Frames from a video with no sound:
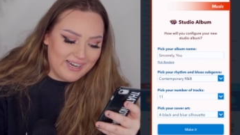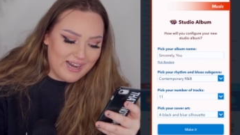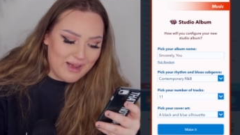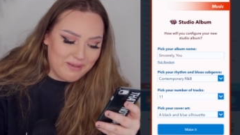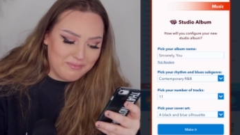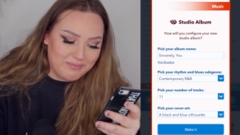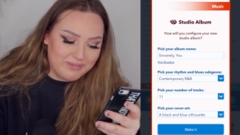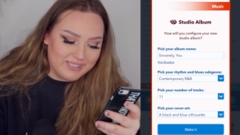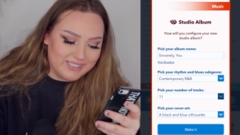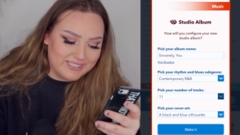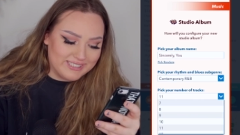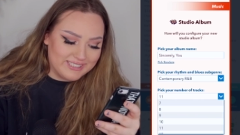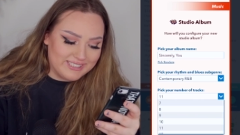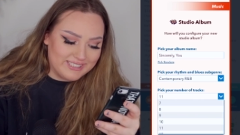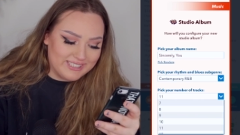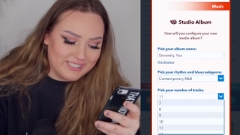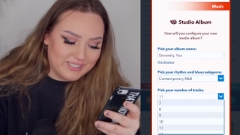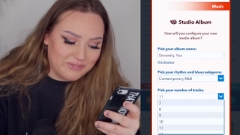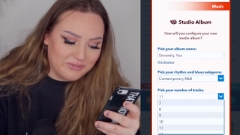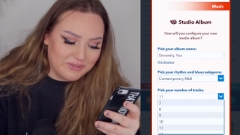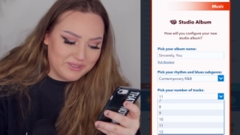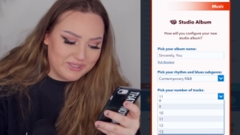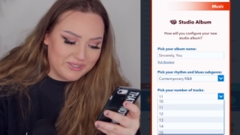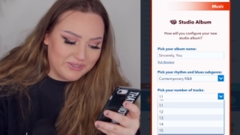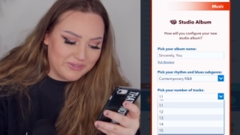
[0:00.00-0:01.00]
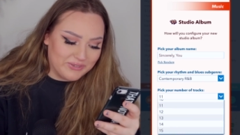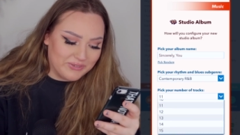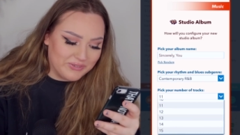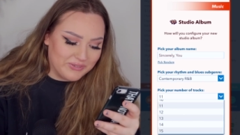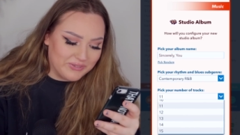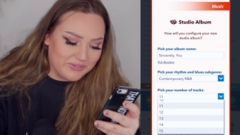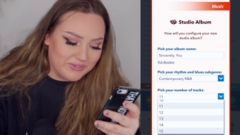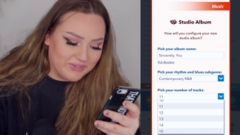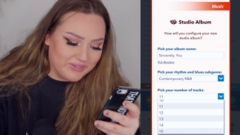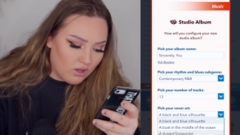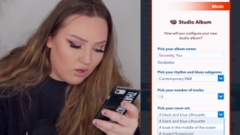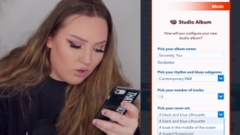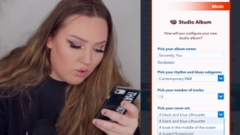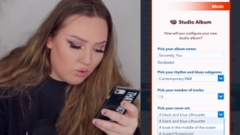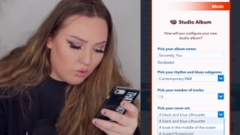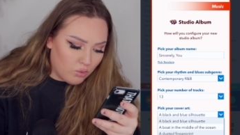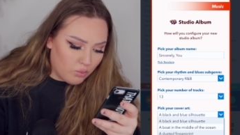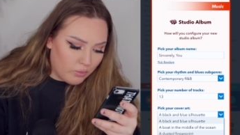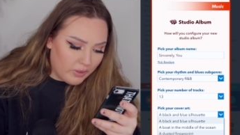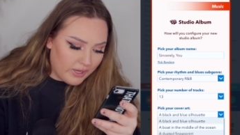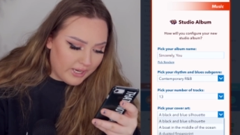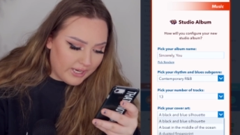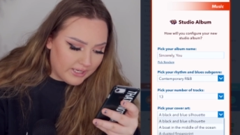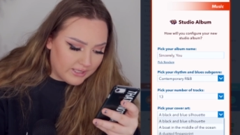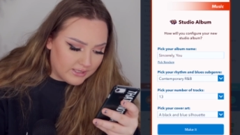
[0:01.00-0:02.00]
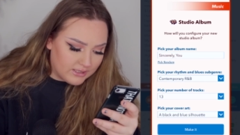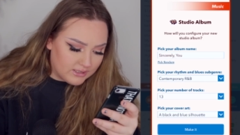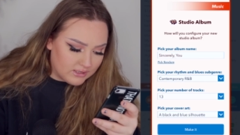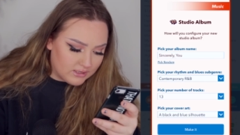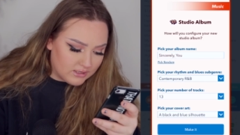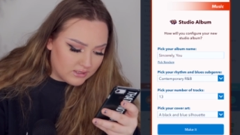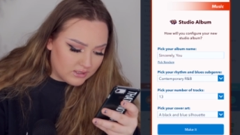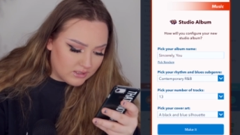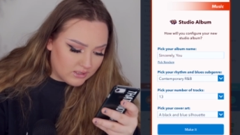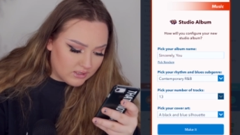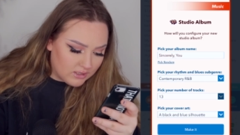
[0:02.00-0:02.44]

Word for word: I'm gonna stick with the whole, oh wait.